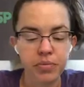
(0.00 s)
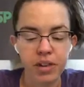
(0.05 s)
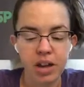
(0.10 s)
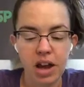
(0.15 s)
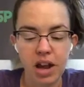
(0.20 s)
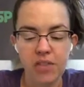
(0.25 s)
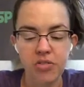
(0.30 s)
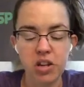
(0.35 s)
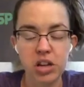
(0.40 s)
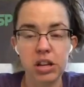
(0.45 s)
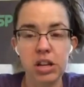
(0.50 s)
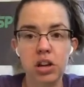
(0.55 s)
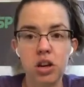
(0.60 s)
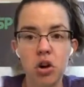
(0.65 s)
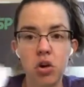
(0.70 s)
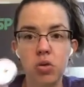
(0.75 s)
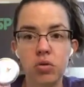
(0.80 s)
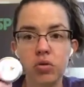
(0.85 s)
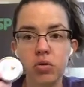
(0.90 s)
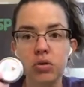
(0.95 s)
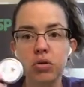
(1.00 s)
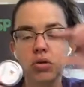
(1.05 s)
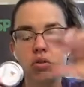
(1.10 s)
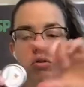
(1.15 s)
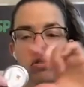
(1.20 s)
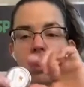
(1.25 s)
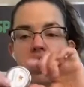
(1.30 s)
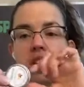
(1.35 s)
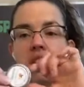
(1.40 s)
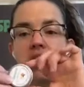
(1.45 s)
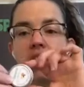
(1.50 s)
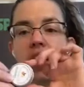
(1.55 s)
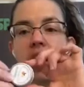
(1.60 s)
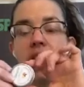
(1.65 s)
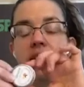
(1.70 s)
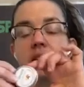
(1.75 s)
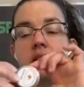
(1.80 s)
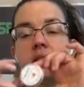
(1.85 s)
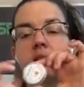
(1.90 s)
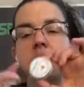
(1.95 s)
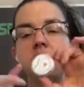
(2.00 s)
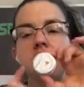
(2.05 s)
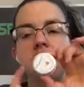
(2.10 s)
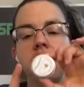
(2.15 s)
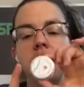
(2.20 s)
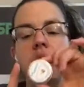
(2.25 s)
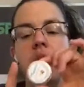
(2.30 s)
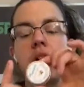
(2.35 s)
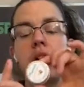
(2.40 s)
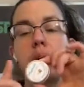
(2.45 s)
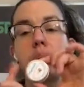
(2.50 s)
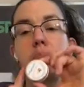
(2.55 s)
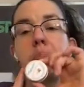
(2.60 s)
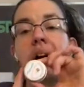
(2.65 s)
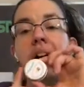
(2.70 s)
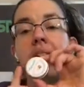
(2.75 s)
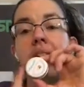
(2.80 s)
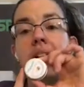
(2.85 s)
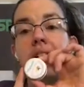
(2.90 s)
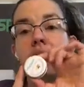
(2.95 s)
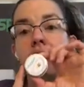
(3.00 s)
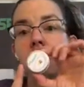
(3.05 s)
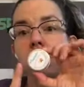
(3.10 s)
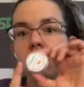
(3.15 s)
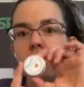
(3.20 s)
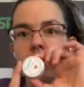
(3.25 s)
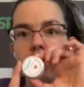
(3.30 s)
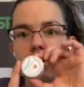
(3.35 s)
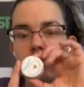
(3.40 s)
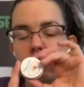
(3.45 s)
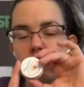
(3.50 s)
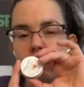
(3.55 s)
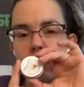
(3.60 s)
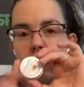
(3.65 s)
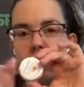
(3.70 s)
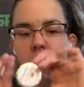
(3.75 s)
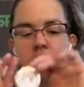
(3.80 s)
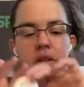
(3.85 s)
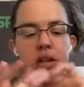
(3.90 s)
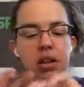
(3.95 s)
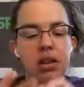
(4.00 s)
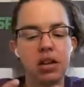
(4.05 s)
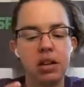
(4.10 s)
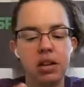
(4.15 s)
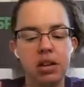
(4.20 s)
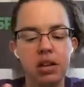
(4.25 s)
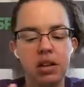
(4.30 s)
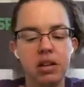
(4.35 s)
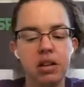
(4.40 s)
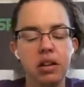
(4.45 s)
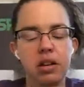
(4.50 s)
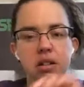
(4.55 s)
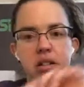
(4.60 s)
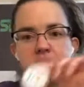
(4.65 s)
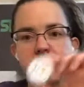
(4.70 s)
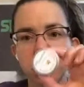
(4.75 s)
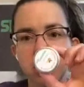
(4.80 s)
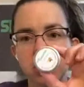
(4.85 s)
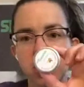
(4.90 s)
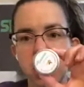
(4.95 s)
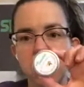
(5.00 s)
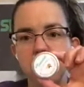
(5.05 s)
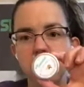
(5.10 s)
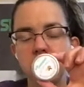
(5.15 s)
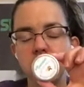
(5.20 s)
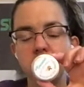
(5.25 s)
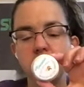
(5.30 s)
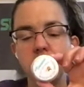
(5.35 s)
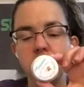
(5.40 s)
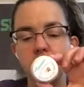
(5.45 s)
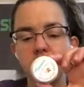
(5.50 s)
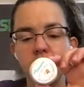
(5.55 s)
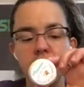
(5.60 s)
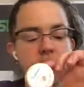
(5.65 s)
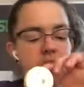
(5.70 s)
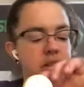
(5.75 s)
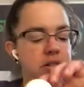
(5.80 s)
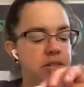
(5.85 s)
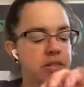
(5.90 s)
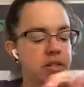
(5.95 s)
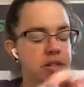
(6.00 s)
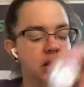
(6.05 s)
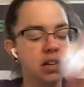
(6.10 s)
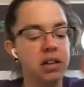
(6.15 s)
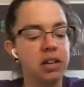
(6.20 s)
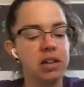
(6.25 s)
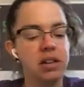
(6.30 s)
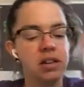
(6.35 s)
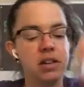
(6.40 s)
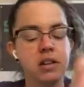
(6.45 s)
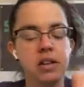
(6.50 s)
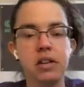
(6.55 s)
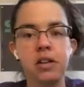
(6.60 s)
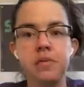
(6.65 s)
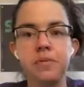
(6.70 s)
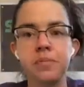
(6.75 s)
And then like oats and orange has some powdered oatmeal in it to just kind of soothe the skin.